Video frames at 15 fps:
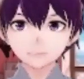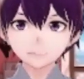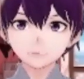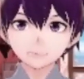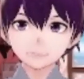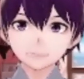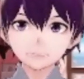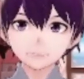
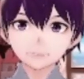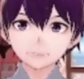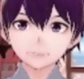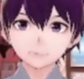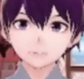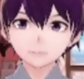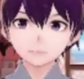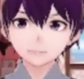This
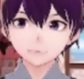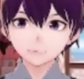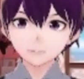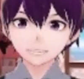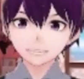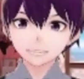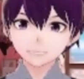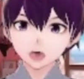means
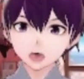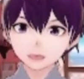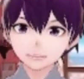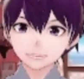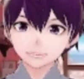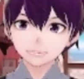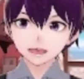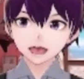that on the
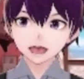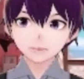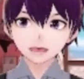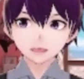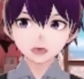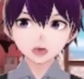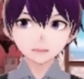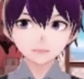last Sunday
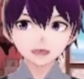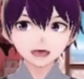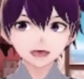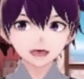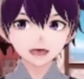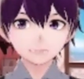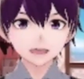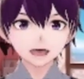of
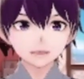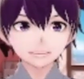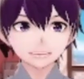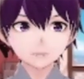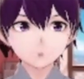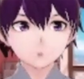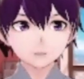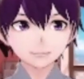March at
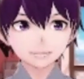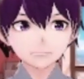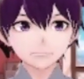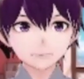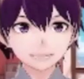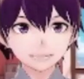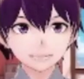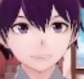2
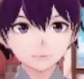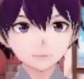AM,